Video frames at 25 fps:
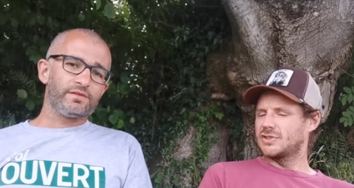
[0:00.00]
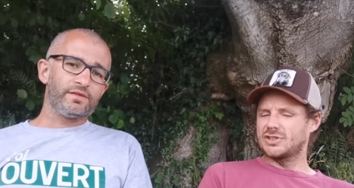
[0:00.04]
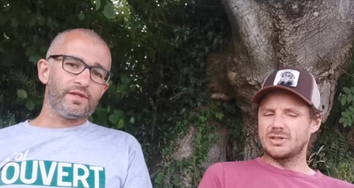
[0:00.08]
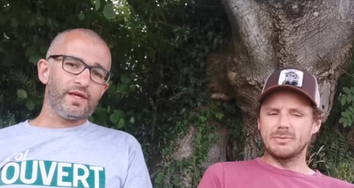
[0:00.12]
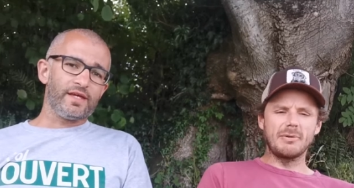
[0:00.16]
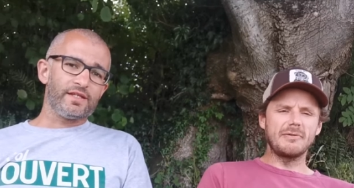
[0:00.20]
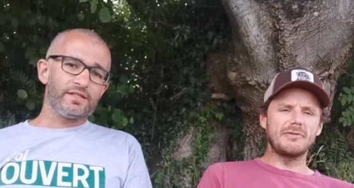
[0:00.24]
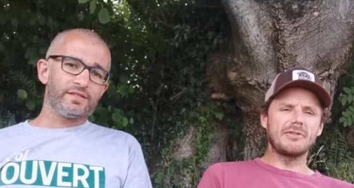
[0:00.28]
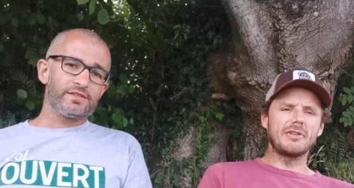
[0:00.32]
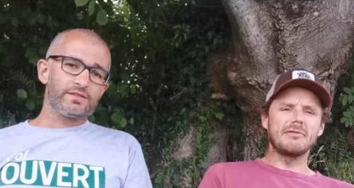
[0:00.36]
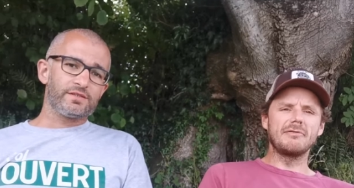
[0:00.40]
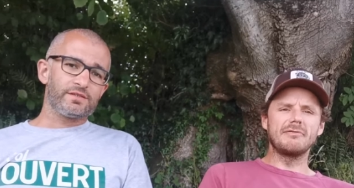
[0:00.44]

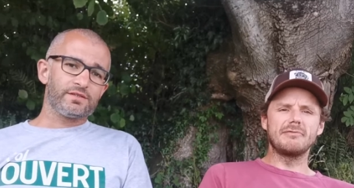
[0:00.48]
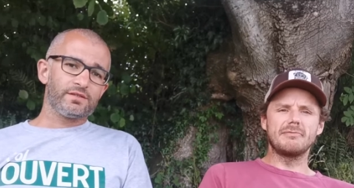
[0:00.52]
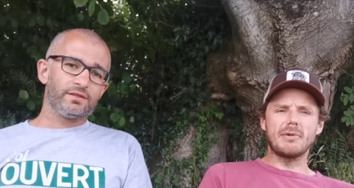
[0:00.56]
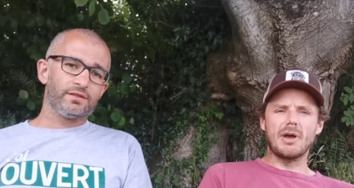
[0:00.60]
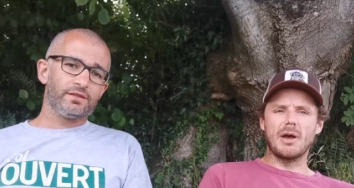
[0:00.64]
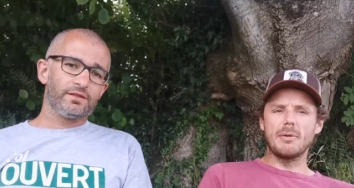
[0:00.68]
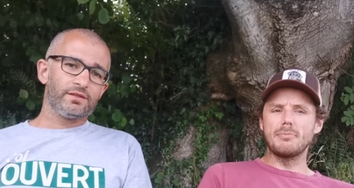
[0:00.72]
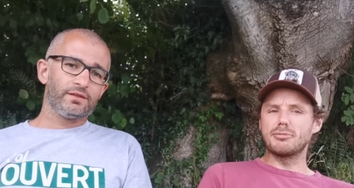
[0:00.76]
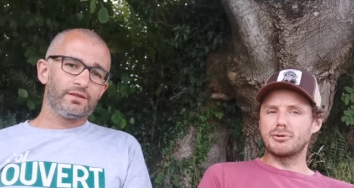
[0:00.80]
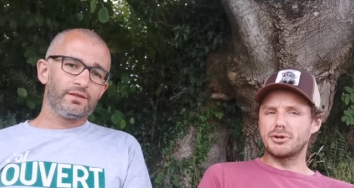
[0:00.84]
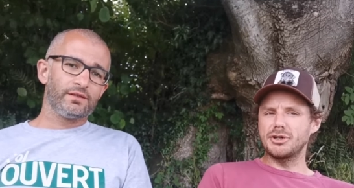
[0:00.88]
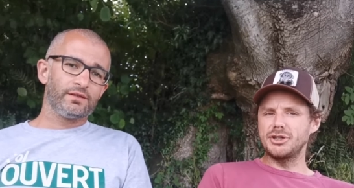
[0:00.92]
Speaker 1: Some it's... of them
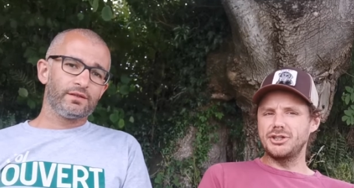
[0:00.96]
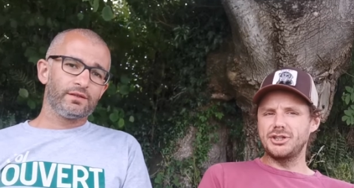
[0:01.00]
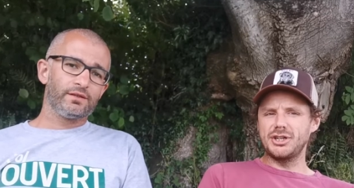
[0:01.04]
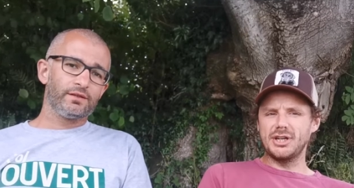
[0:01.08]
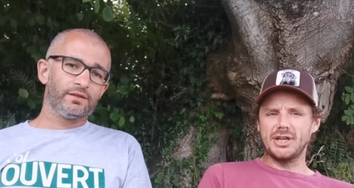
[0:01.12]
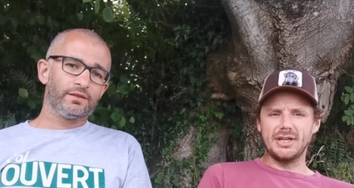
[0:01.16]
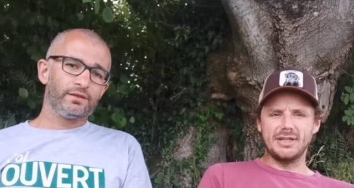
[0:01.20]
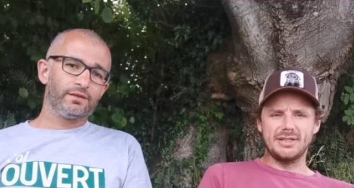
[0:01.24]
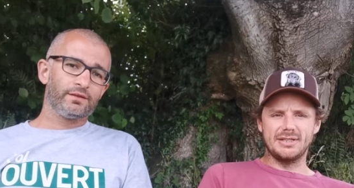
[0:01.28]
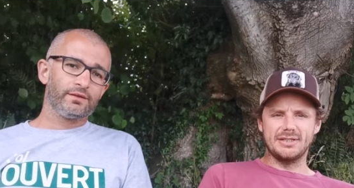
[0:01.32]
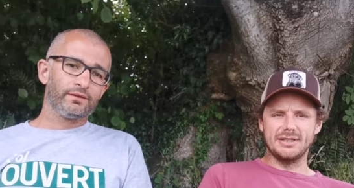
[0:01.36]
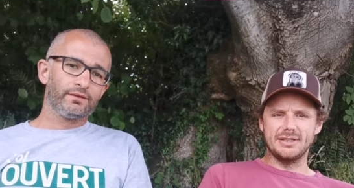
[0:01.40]

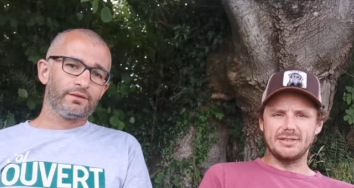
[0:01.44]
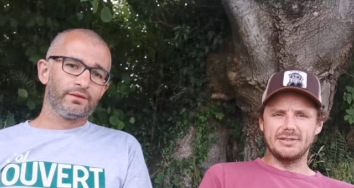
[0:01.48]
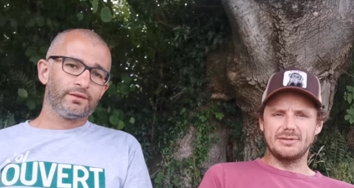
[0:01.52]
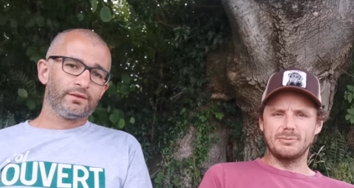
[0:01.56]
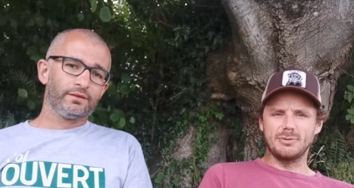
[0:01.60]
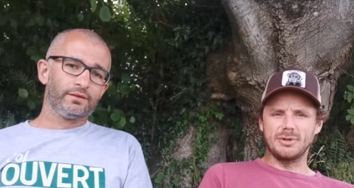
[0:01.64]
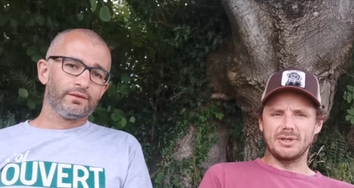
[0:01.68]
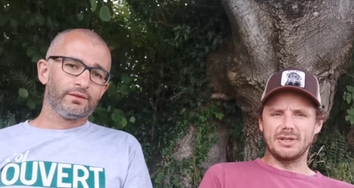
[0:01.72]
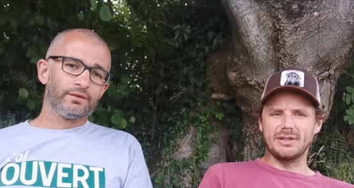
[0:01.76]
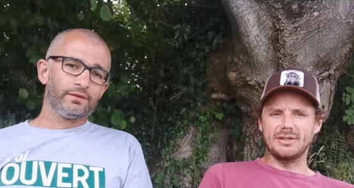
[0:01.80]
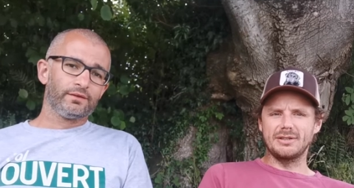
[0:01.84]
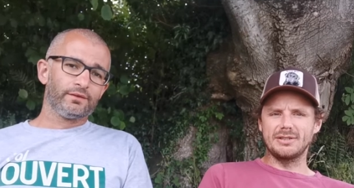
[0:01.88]
appreciated.
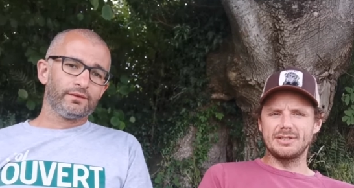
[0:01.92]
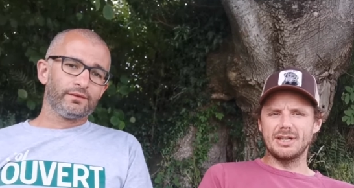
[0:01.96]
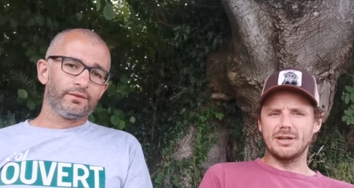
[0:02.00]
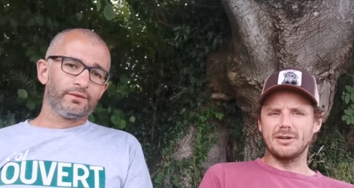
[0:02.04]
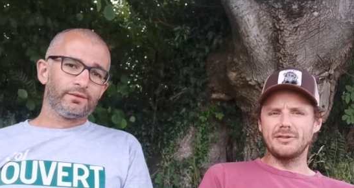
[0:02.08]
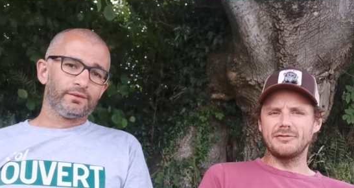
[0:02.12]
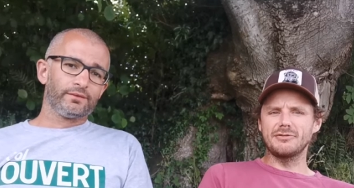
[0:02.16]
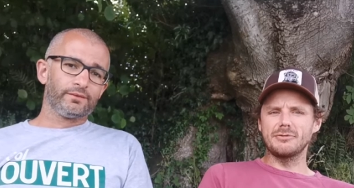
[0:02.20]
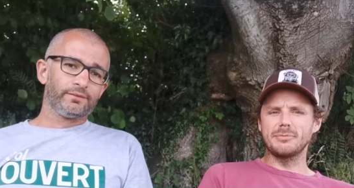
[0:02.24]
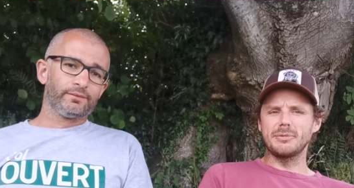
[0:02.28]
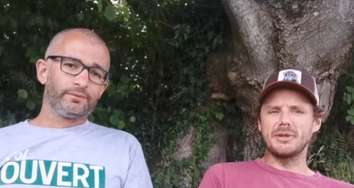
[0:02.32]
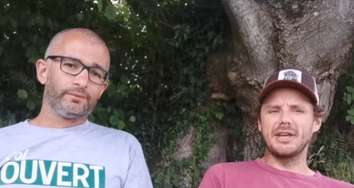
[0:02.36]
We can
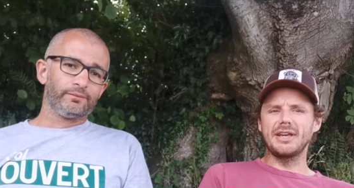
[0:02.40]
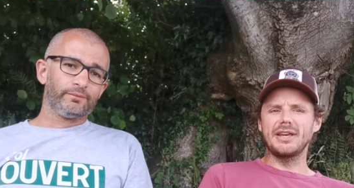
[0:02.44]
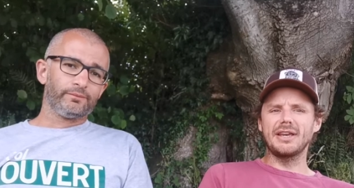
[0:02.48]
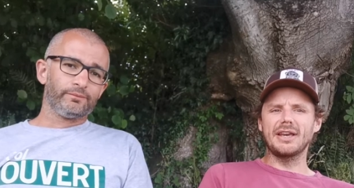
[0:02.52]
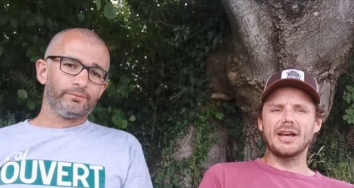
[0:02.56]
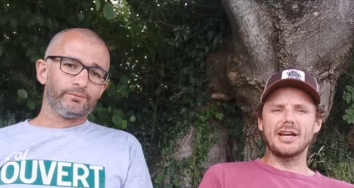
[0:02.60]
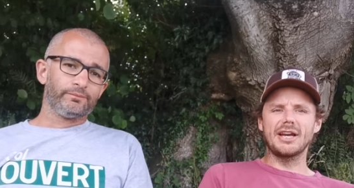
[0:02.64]
tell from the